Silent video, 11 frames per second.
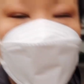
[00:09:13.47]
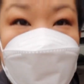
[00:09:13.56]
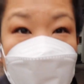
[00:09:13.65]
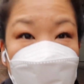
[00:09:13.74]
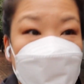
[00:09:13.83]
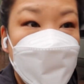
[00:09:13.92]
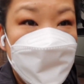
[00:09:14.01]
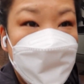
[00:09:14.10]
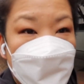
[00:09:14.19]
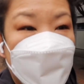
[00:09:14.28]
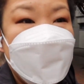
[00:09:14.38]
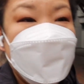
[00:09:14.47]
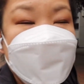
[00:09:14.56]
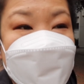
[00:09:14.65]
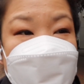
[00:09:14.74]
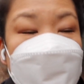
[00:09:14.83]
out, but I
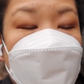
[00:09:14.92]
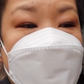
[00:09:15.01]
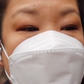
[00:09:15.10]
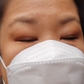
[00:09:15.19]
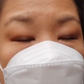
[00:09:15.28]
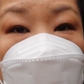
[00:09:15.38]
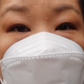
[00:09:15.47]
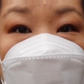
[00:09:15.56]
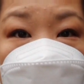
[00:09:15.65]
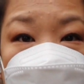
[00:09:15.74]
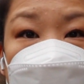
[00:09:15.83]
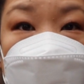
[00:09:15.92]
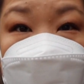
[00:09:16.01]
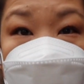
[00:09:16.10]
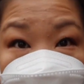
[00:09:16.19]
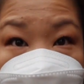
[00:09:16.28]
guess this is kind of normal for a
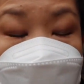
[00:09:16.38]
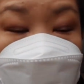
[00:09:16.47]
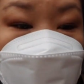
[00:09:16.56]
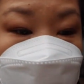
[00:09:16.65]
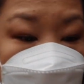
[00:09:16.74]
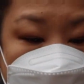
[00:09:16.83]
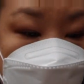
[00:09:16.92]
Sunday. It's like